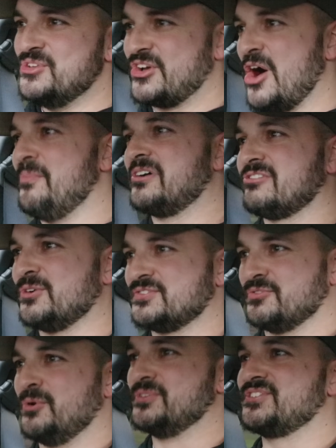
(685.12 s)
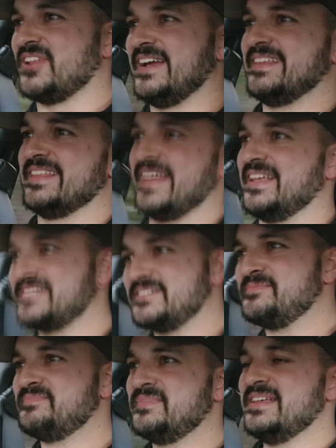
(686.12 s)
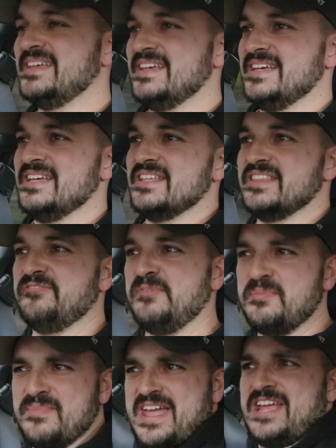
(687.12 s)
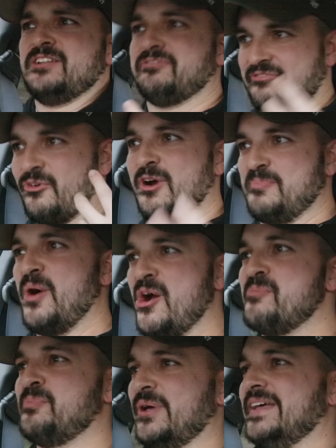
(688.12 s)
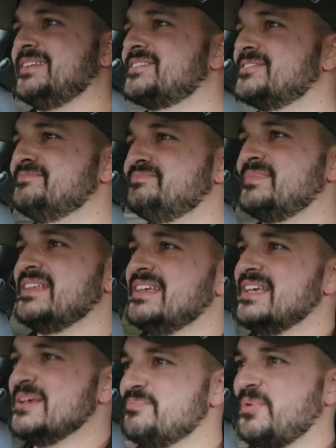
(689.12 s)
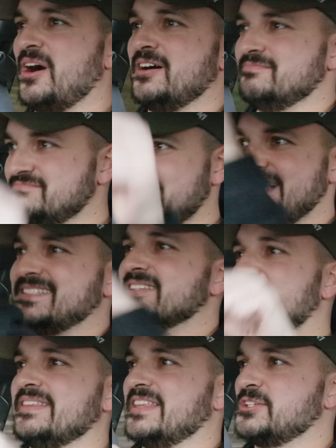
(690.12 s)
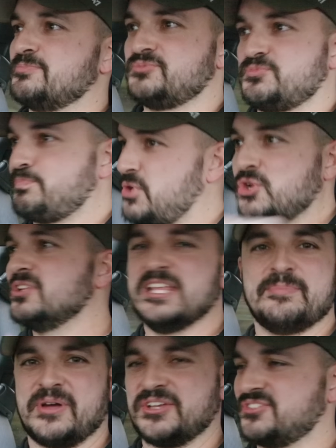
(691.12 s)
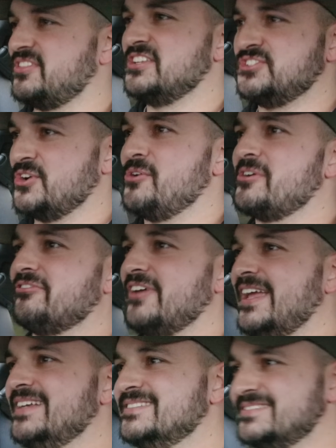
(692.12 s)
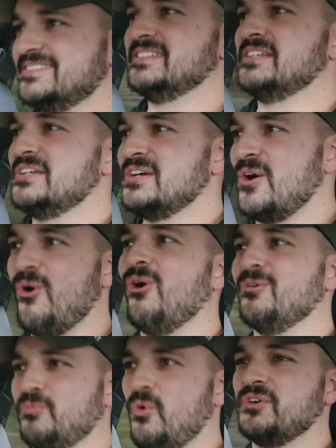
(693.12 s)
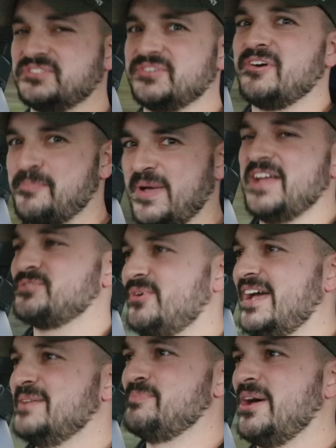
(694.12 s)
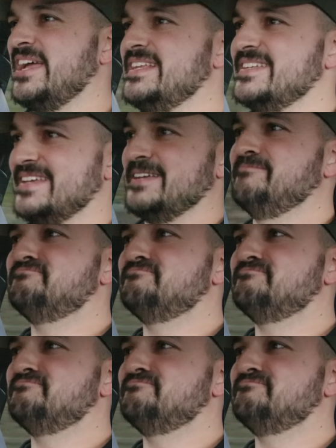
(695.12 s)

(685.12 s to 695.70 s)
you come across roads like this, they've been made for a purpose, but is it like this purely because of the geography, or was there a petrol head behind it?